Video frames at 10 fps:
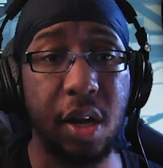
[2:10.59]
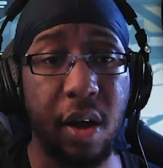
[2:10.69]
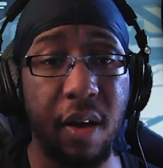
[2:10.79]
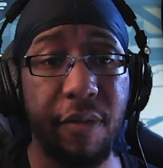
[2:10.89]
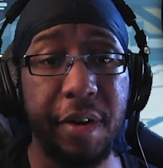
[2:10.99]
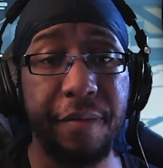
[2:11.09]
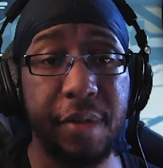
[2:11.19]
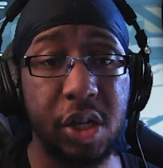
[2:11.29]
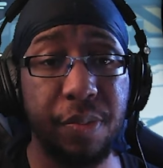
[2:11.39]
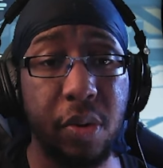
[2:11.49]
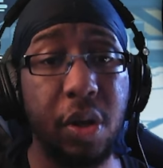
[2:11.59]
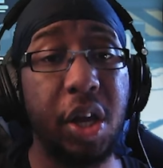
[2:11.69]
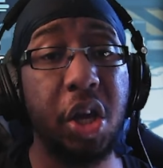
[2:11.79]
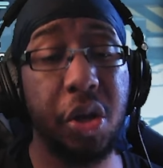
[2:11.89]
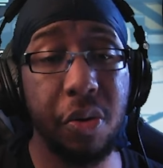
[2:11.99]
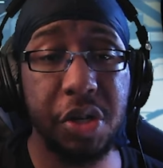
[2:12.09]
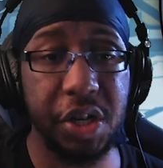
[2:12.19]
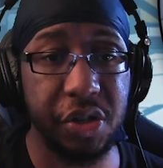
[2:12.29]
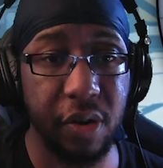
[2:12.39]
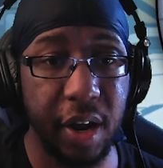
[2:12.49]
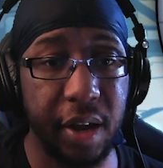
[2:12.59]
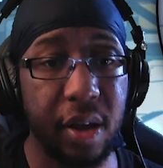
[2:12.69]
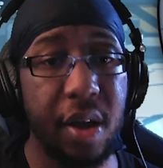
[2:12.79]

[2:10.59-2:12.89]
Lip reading: of an invisible huge Easter egg.